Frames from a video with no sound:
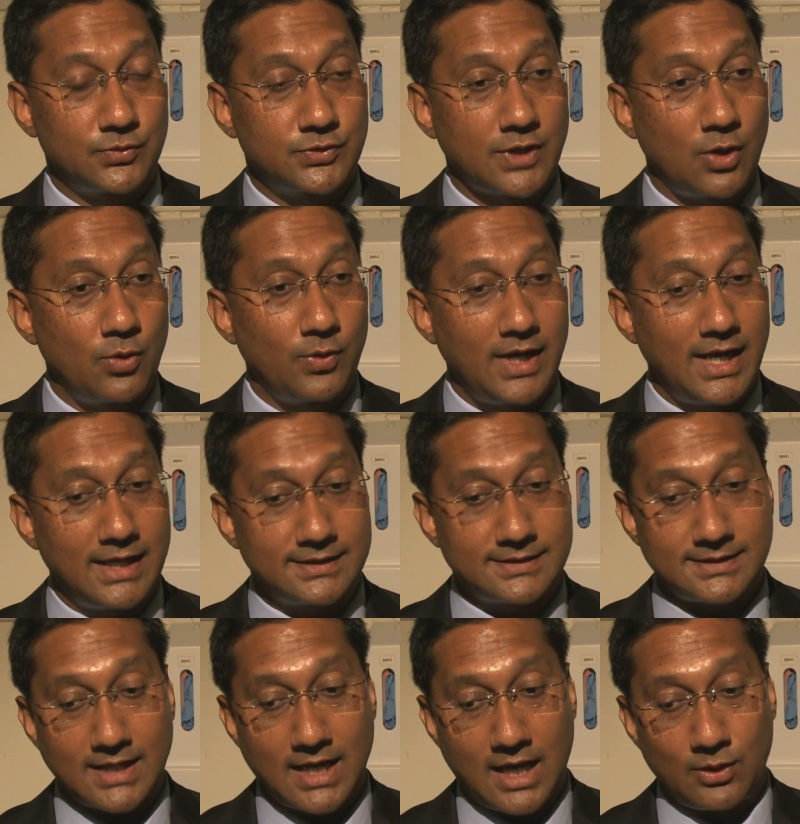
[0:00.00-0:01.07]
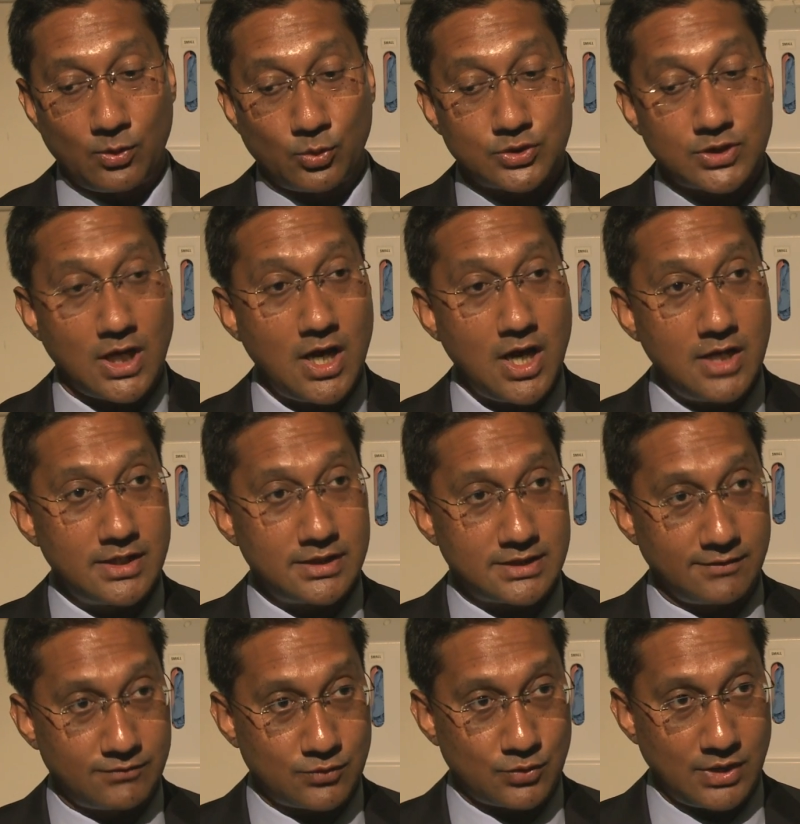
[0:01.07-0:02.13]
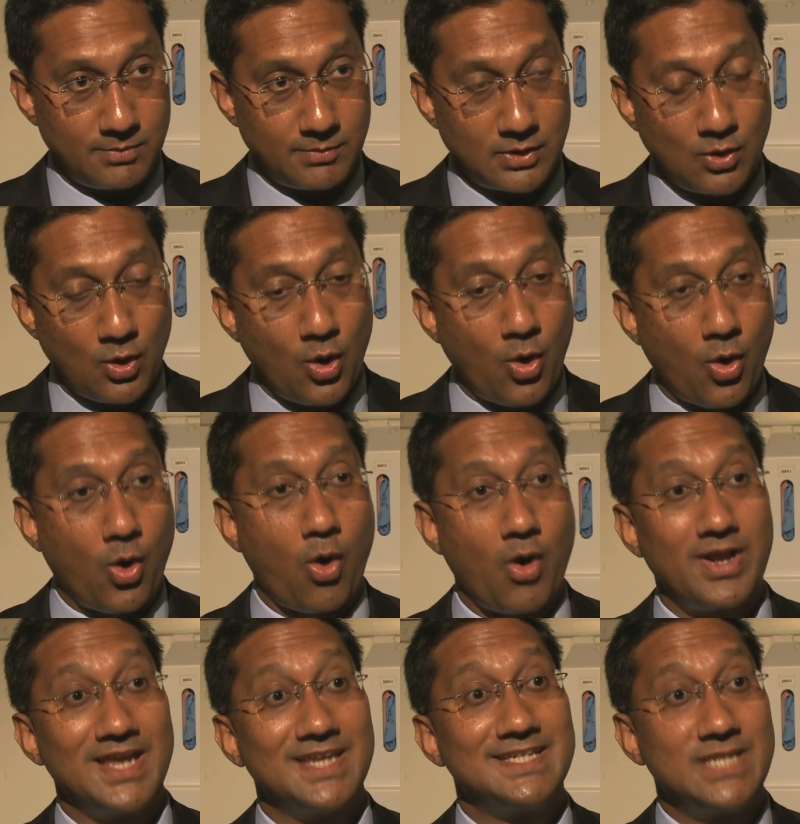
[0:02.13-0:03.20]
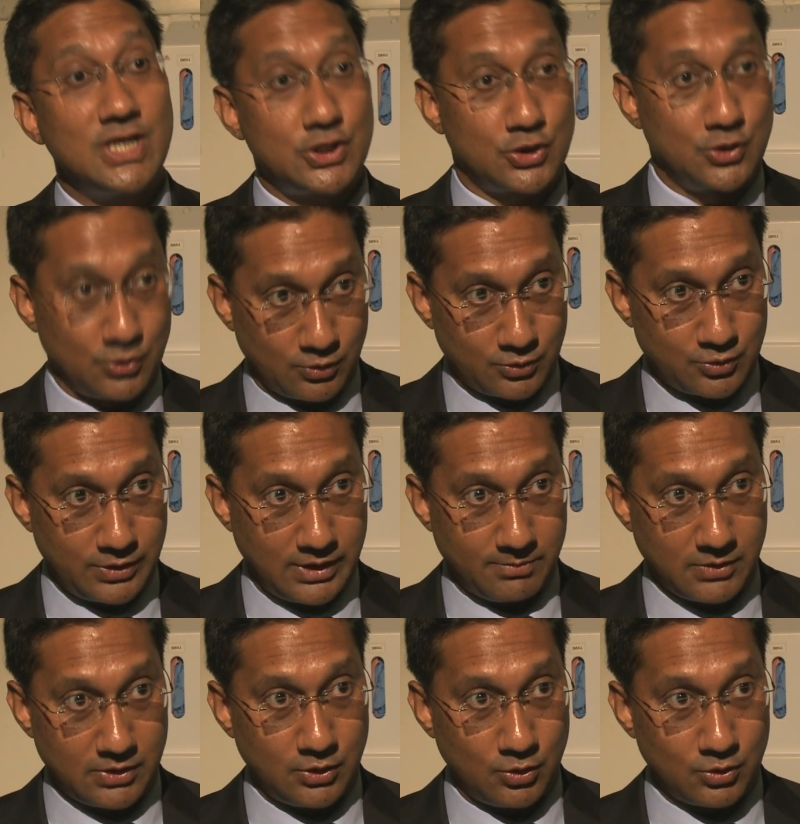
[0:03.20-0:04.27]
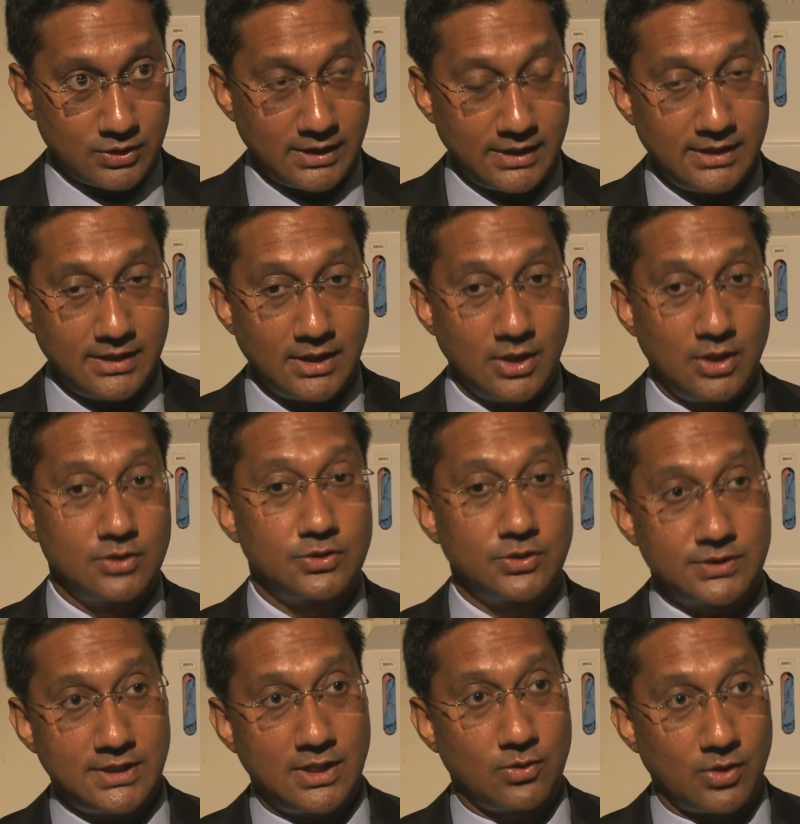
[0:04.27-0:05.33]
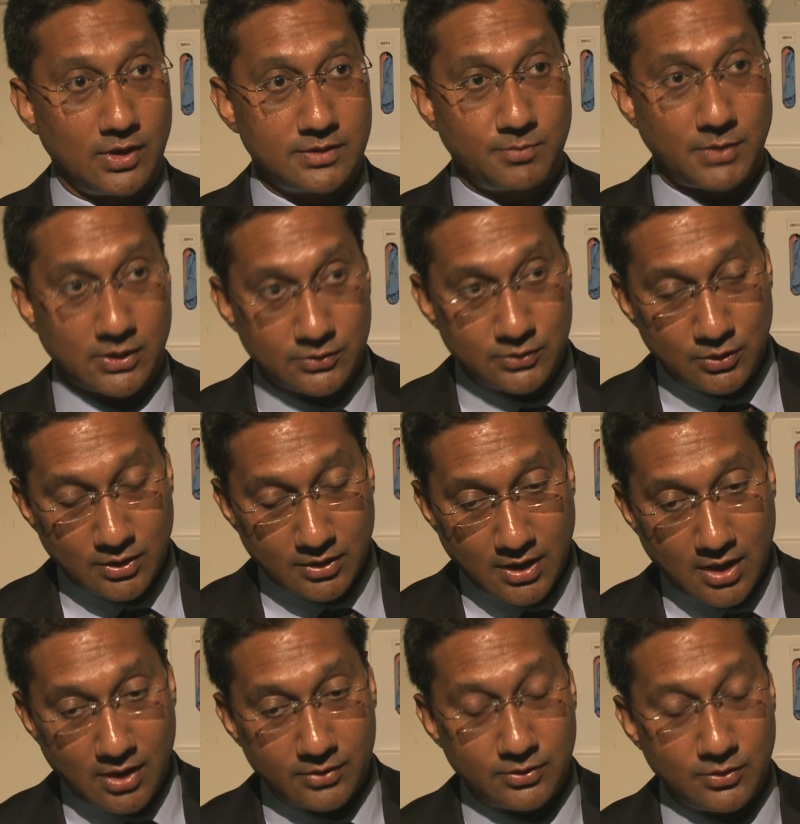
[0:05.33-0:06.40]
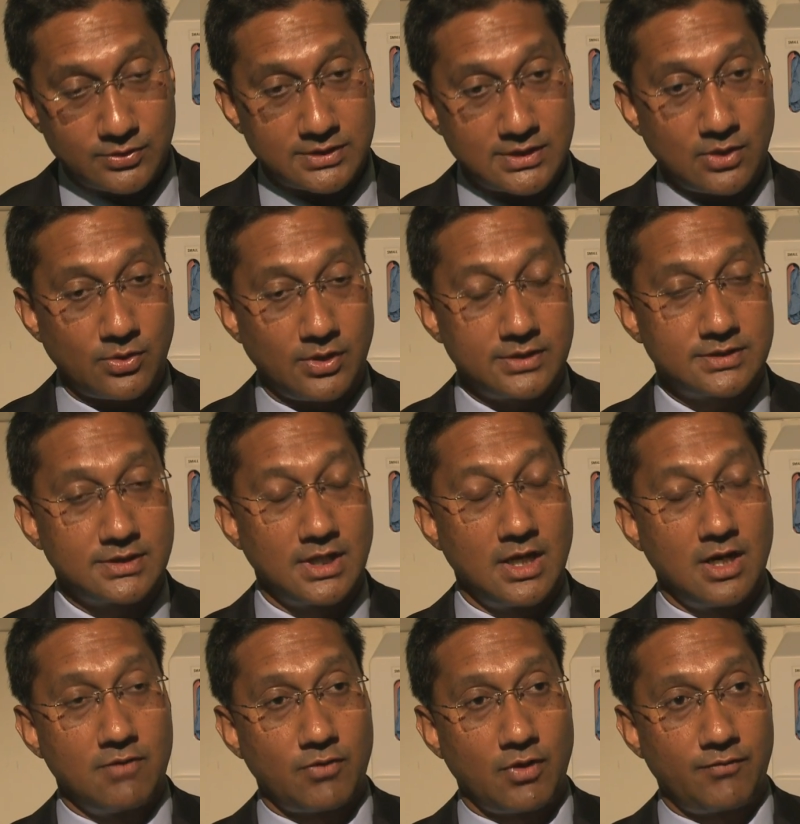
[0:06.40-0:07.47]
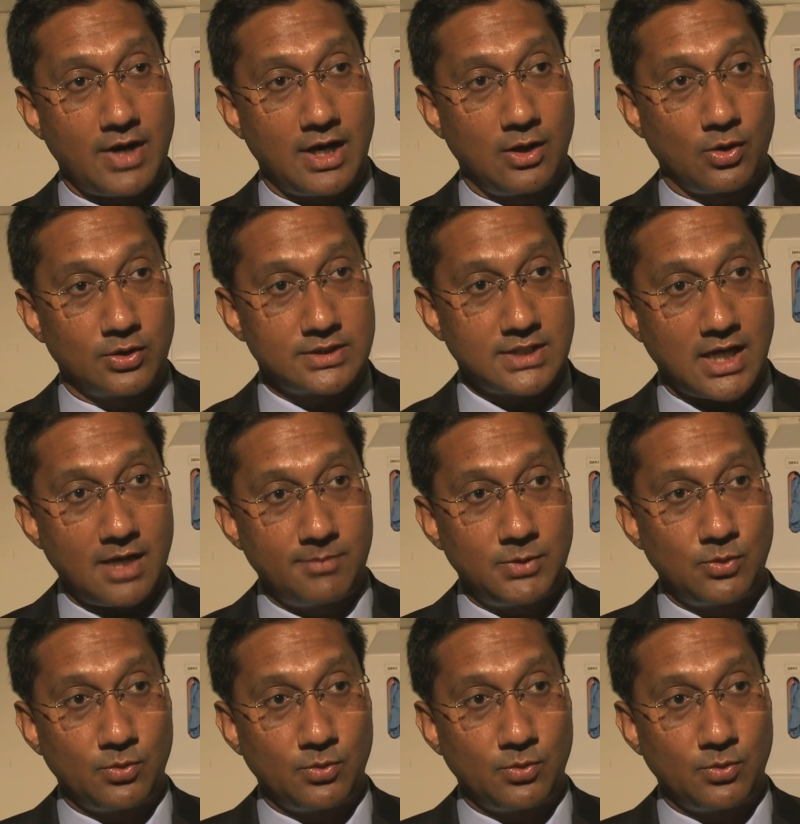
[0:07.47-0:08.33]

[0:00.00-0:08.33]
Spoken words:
So it's an alternative treatment, or an additional treatment usually, to steroids, because you can't use steroids for a very long time.